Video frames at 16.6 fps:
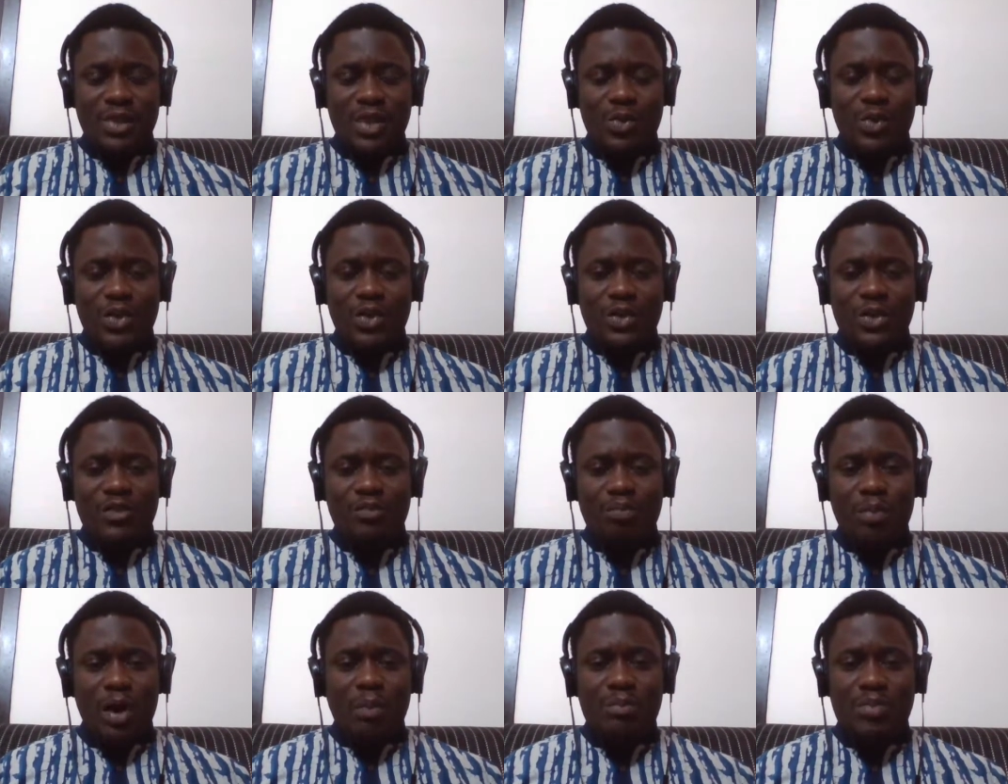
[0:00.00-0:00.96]
a world
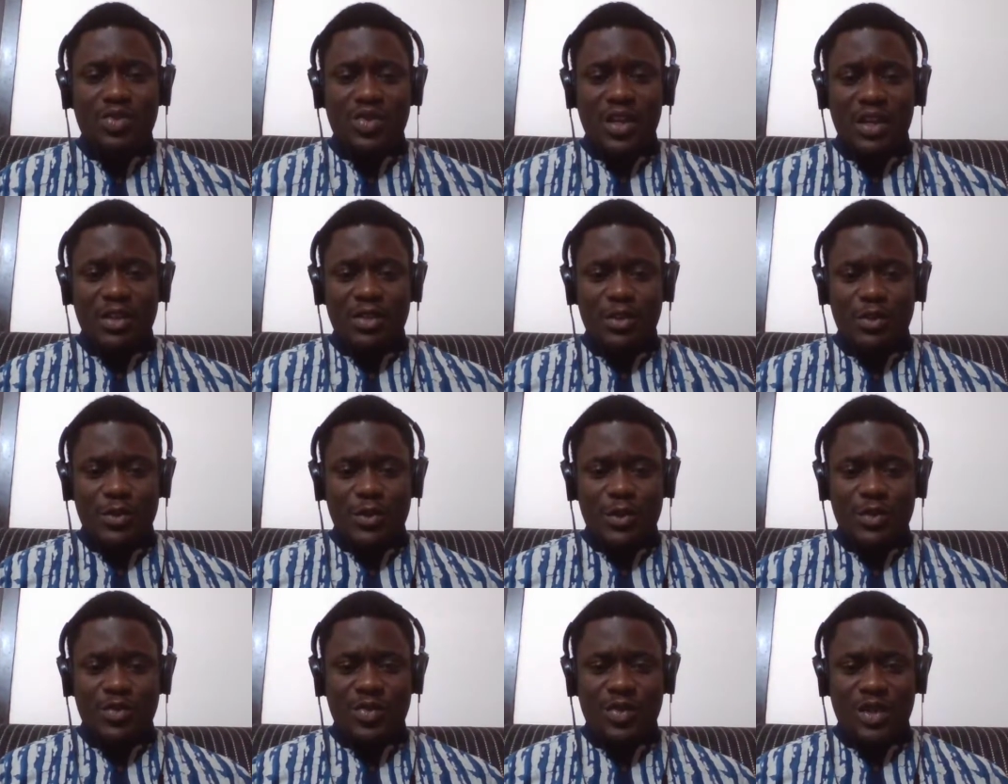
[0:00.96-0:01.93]
of bumps and
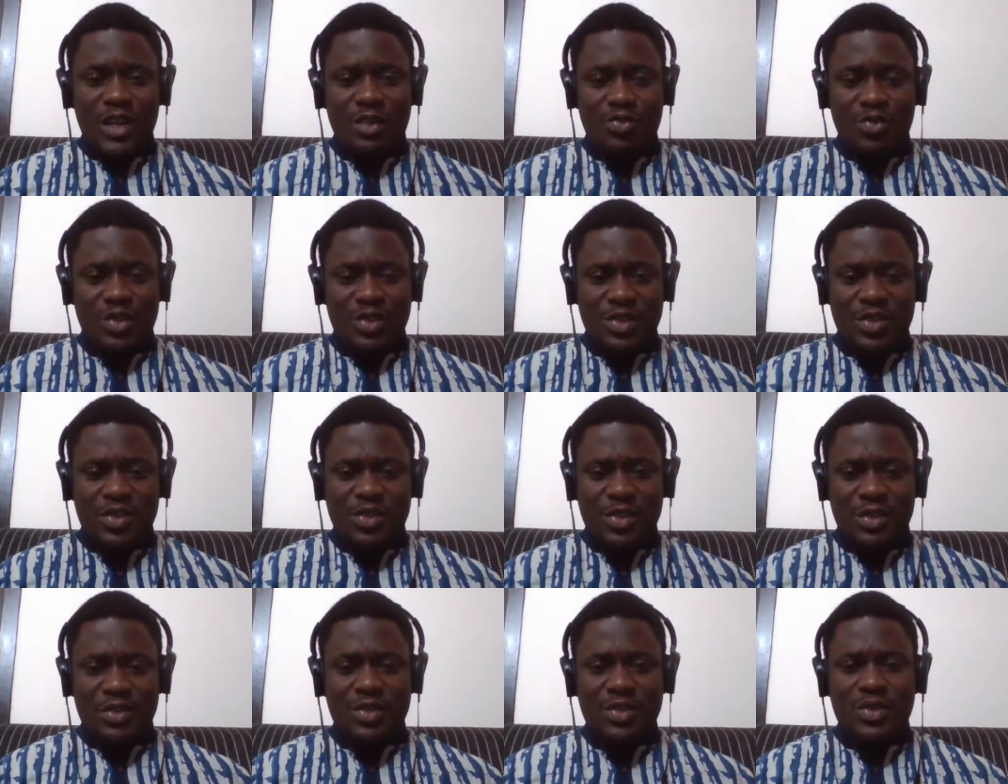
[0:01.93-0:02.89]
grooves and
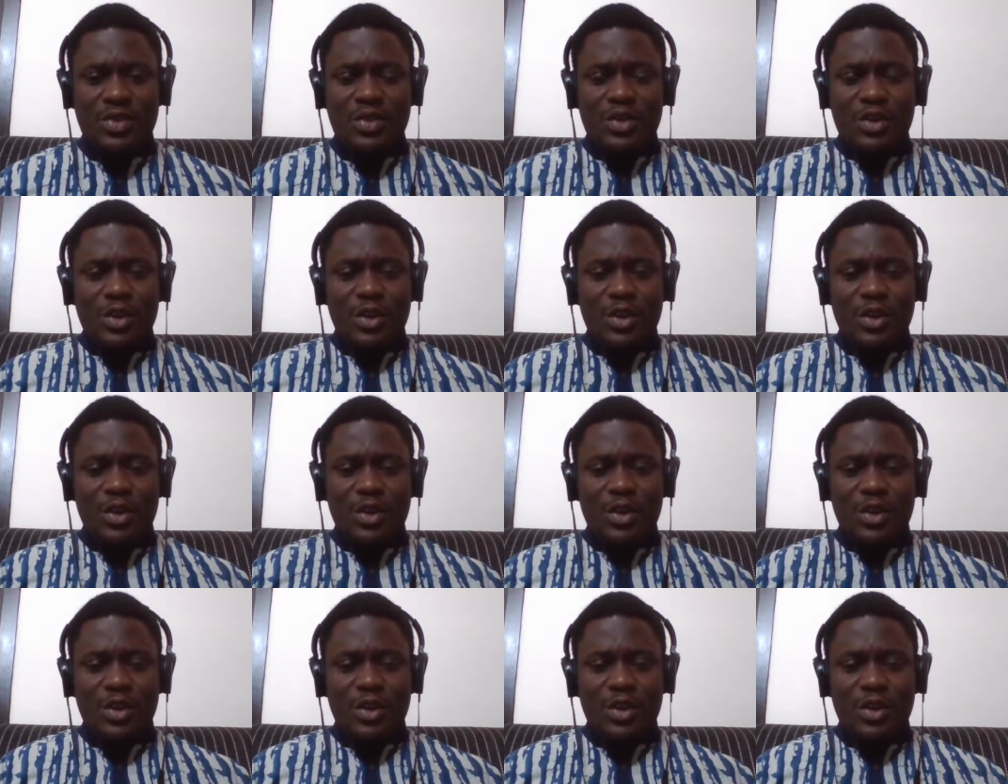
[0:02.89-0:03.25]
resistance,